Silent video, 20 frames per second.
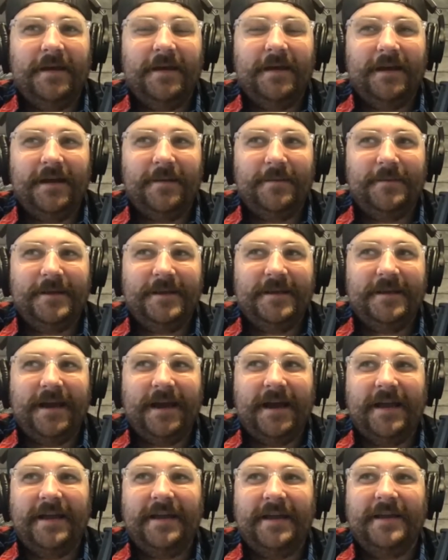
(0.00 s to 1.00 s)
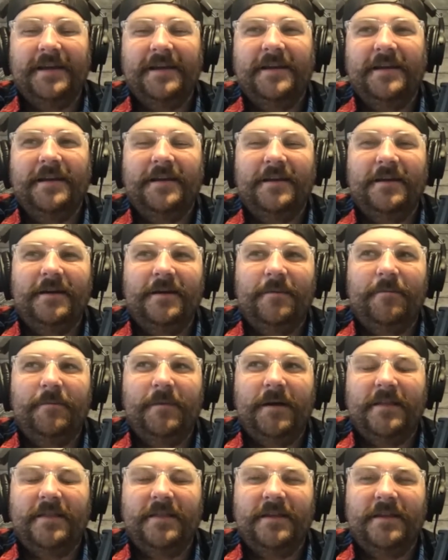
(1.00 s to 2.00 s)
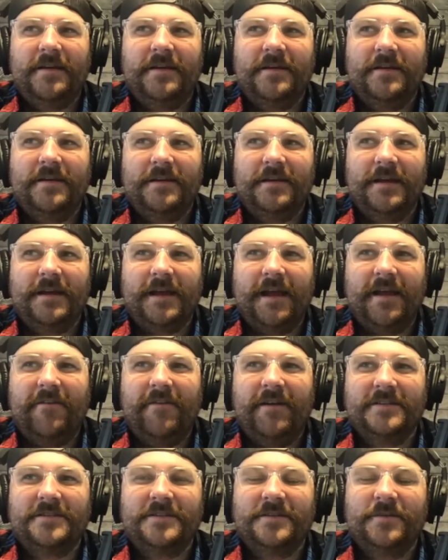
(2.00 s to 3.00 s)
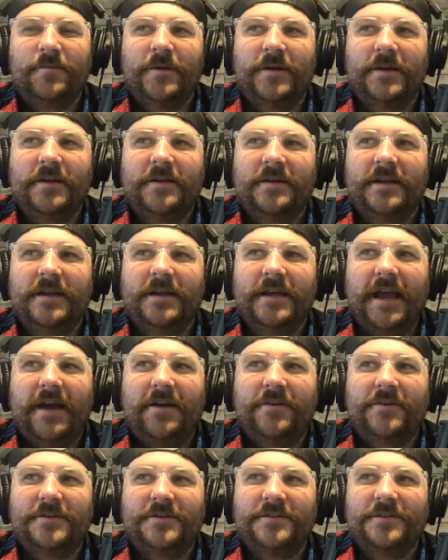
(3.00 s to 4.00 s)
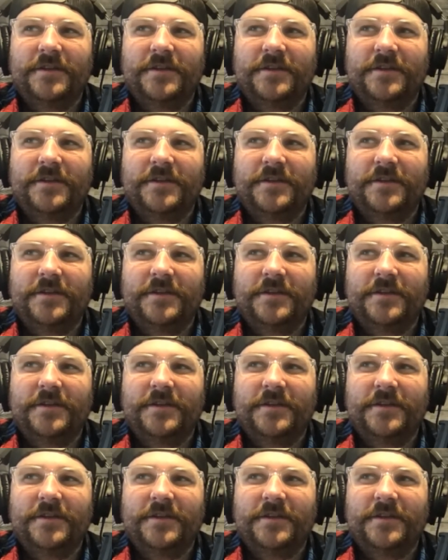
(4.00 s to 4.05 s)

I mean, I think like I've had some weird encounters.